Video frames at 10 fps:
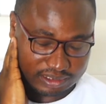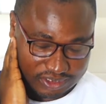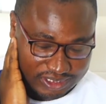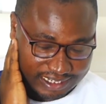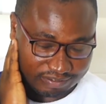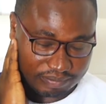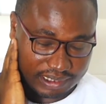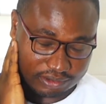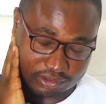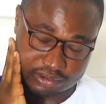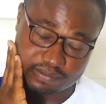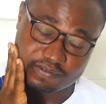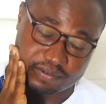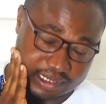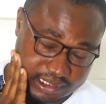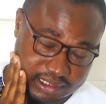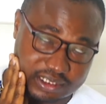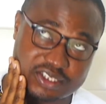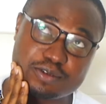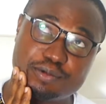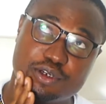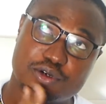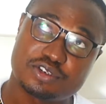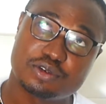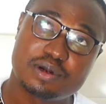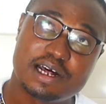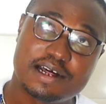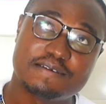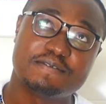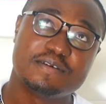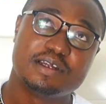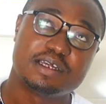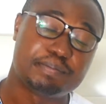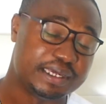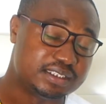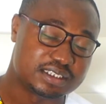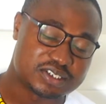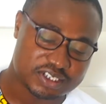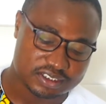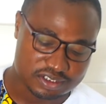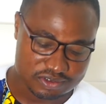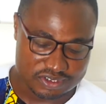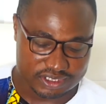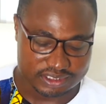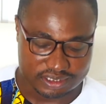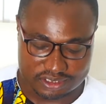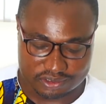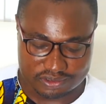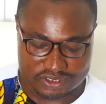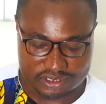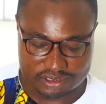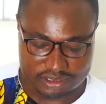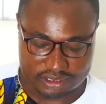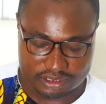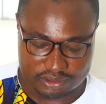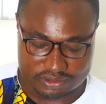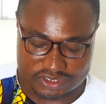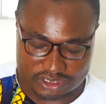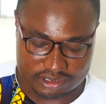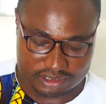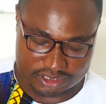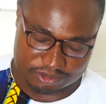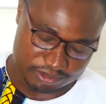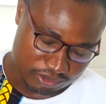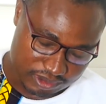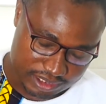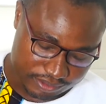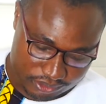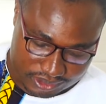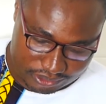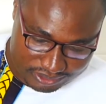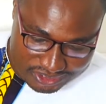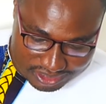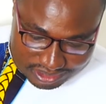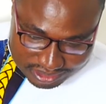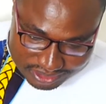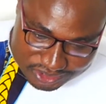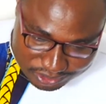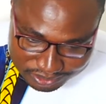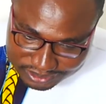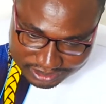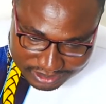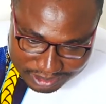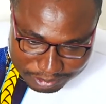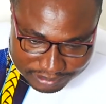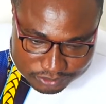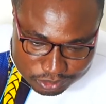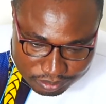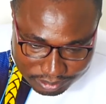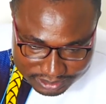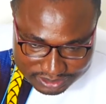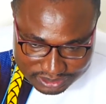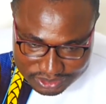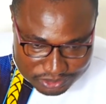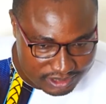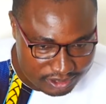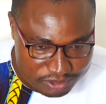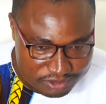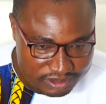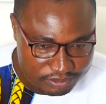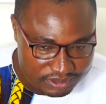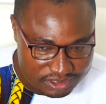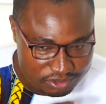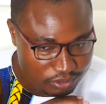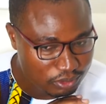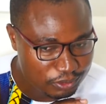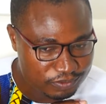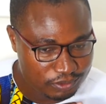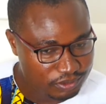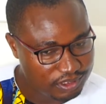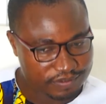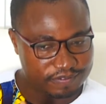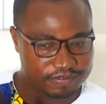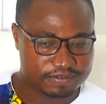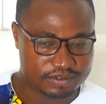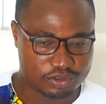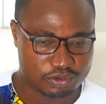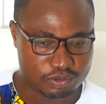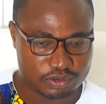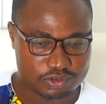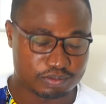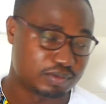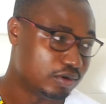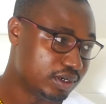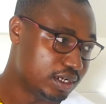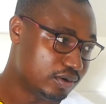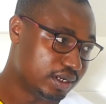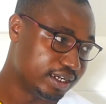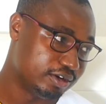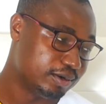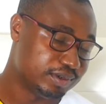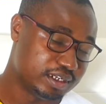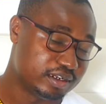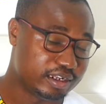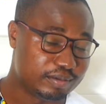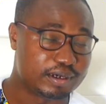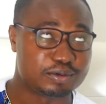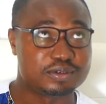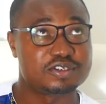There's live band on Fridays. We also have painting sessions on Saturdays and on Sundays. We do karaoke on Sundays. So we have 2 branches. You can also reach us on Global if you want to order online and within the neighborhood.